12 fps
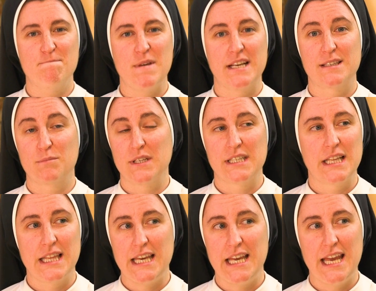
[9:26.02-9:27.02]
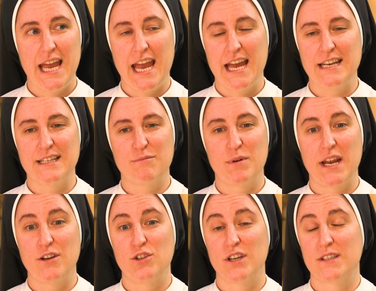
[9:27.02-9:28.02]
explicitly, but
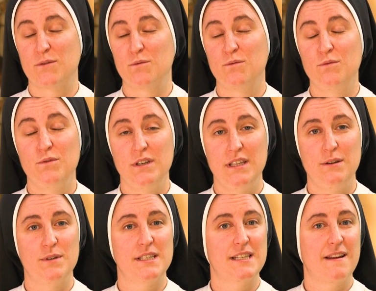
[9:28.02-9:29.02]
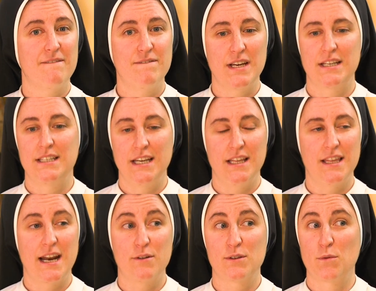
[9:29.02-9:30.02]
I just really was convicted
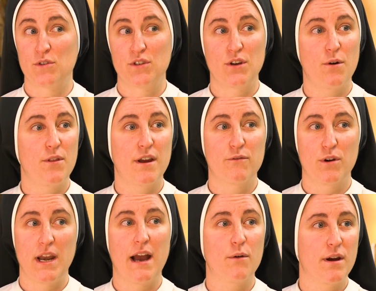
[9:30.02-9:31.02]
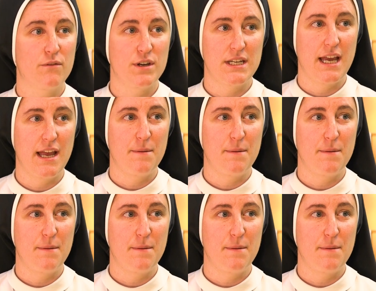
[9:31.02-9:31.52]
that I was supposed to go there for an hour every day.